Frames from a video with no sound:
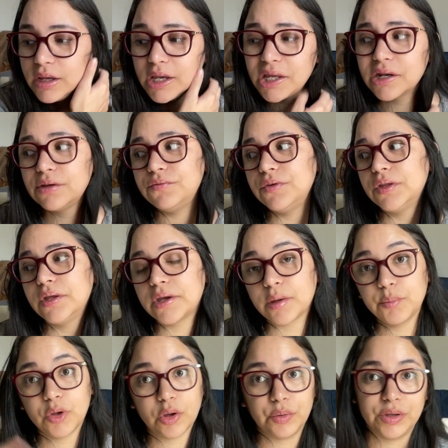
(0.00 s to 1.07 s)
And I feel like
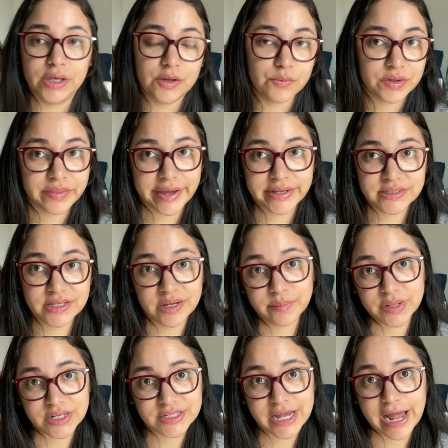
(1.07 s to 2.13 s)
I'm going in with that same
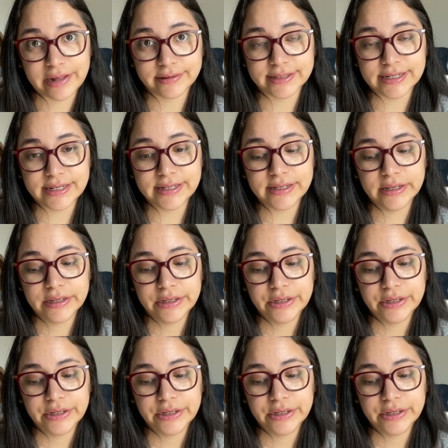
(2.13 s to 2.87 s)
mentality